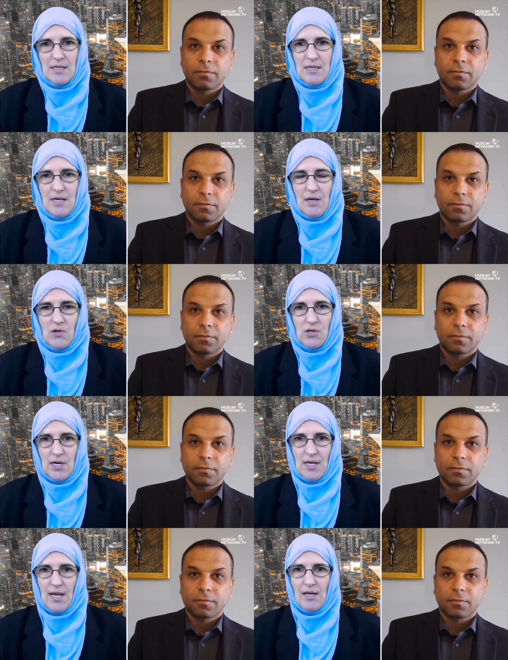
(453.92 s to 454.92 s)
Speaker 1: city and trying to
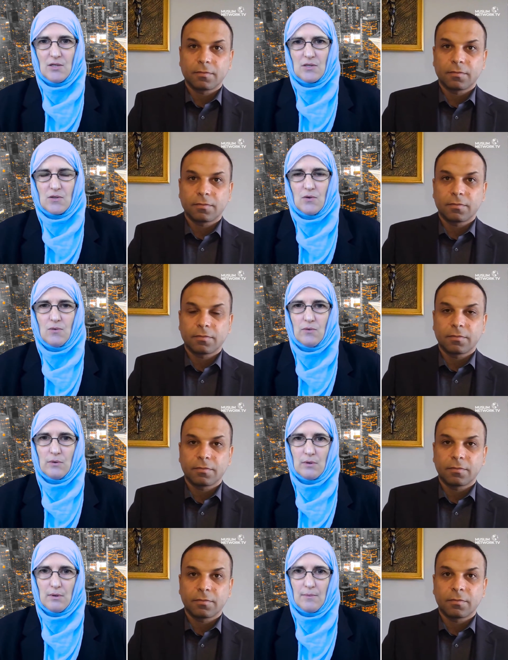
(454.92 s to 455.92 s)
get to school.
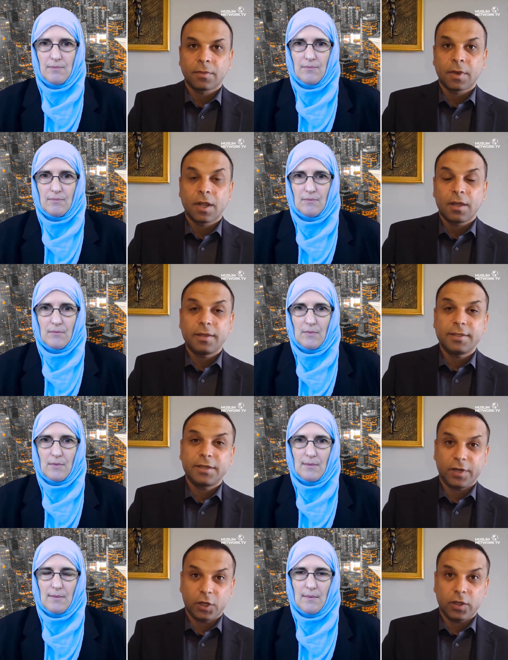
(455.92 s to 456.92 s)
Speaker 2: This is a
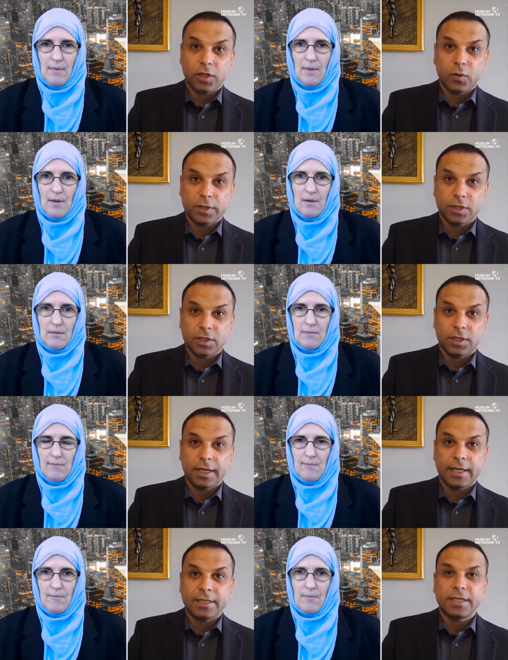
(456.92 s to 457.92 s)
very good question. And
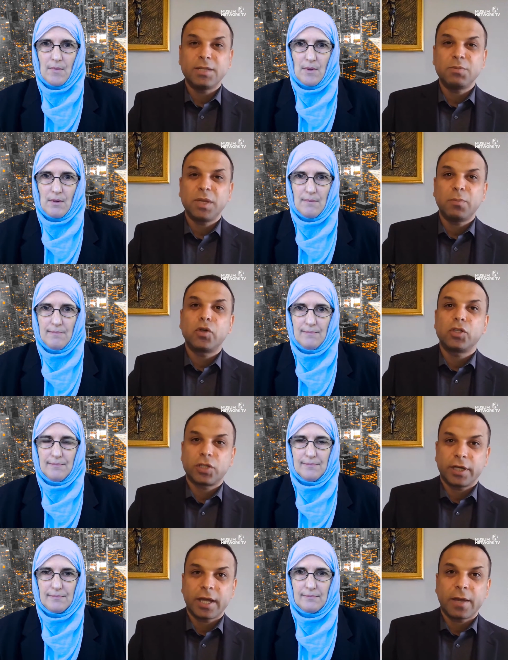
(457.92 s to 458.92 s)
let me portray
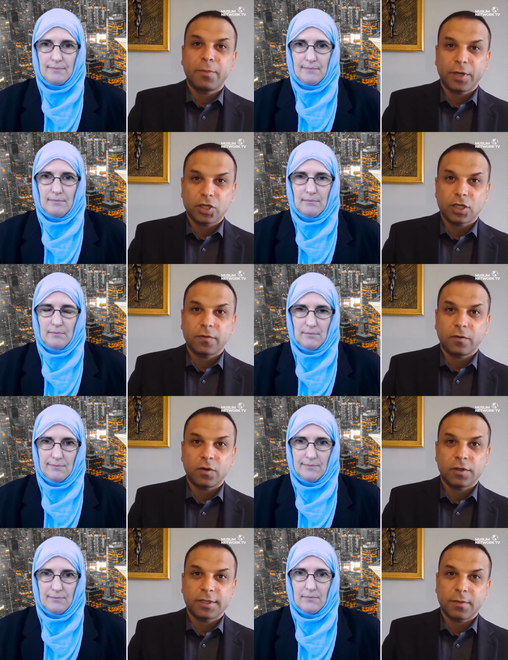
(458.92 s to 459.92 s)
a picture for
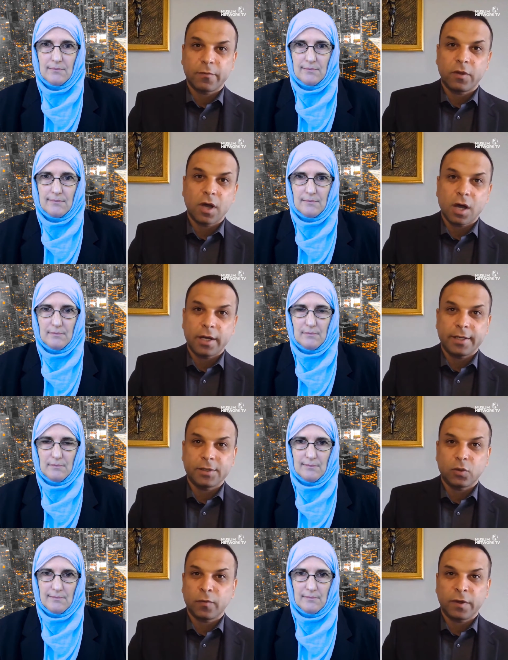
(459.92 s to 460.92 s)
some of the audience
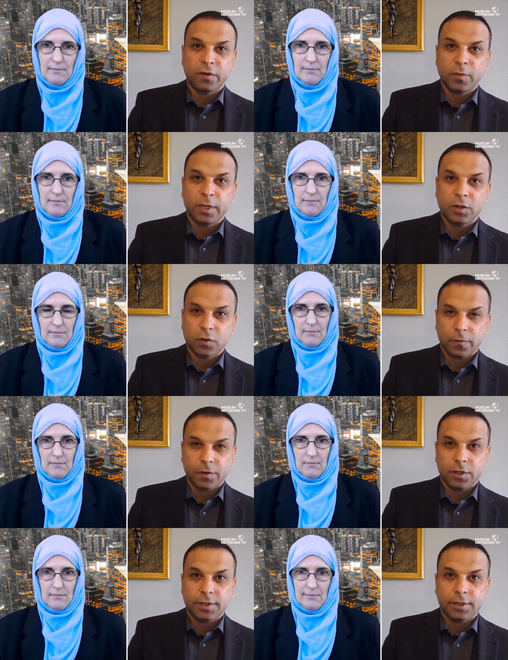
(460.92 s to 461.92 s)
who've never been to
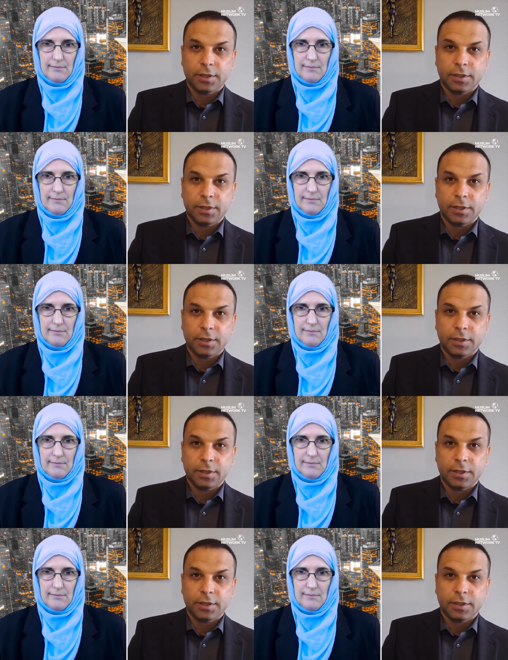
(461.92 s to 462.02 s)
refugees